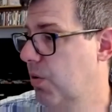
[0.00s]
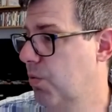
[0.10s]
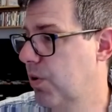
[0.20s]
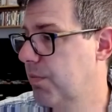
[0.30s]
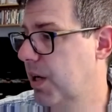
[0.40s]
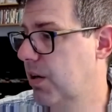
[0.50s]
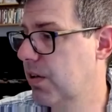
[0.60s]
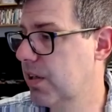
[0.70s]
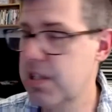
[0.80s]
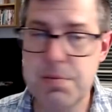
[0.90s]
one of my
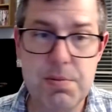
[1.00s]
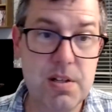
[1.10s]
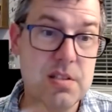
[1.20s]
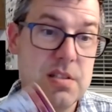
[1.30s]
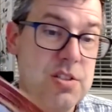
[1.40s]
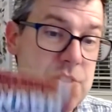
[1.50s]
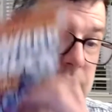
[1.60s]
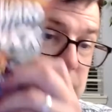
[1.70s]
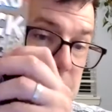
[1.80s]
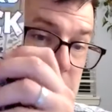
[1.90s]
early experiences
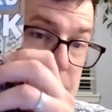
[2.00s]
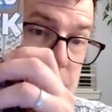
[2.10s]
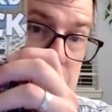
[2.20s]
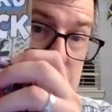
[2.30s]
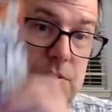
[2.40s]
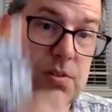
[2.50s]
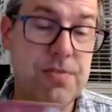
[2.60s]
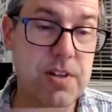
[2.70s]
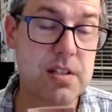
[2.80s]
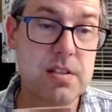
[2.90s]
trading comic books with
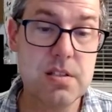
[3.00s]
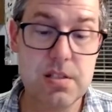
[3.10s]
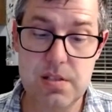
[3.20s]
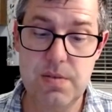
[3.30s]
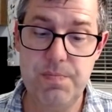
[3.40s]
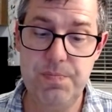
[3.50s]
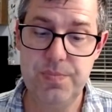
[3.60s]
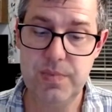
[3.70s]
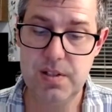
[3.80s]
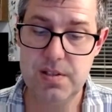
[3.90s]
friends.
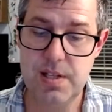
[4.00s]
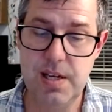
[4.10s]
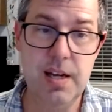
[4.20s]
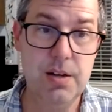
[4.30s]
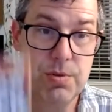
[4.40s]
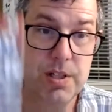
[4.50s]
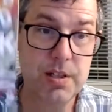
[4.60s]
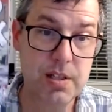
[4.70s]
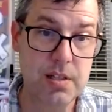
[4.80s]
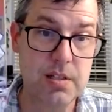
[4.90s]
Say, hey, read
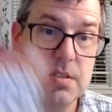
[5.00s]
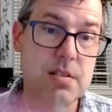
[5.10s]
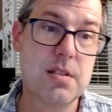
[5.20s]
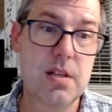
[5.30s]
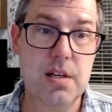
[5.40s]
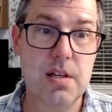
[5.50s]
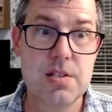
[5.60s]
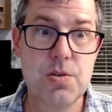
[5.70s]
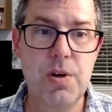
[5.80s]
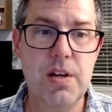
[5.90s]
this.
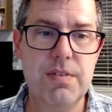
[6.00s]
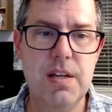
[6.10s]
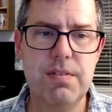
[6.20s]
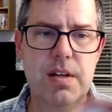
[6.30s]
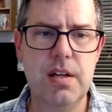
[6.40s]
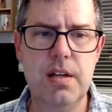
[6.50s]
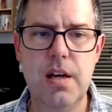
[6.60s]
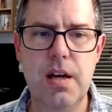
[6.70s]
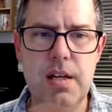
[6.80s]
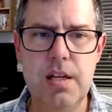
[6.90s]
It's a way of
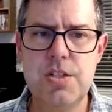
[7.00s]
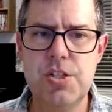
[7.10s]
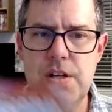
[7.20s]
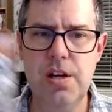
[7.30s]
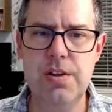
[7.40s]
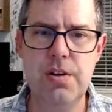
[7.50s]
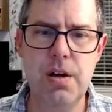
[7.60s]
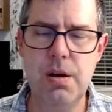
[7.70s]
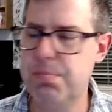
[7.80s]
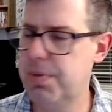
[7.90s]
giving each other
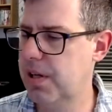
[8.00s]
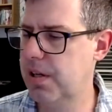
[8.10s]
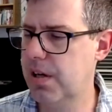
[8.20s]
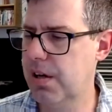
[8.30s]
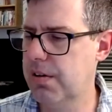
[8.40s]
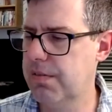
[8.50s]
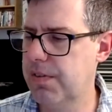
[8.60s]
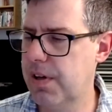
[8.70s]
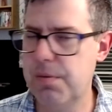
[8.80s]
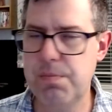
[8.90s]
a bit
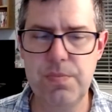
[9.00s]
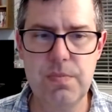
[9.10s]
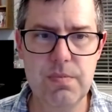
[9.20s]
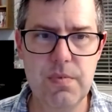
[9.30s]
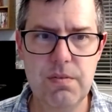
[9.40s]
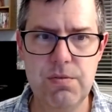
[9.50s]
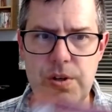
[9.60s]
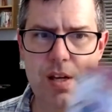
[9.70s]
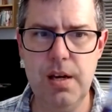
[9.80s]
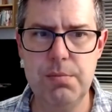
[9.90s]
of
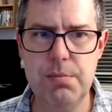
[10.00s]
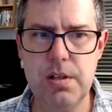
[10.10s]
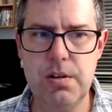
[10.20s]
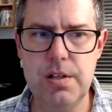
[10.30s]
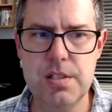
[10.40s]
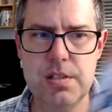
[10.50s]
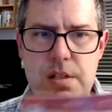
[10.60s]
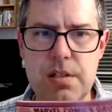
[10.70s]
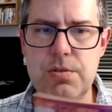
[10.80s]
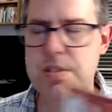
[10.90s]
vocabulary to
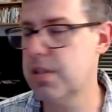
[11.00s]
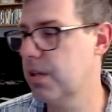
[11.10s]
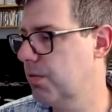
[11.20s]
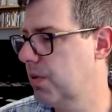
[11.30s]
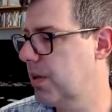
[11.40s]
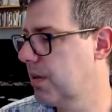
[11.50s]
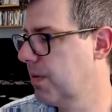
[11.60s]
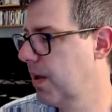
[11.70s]
talk to each other with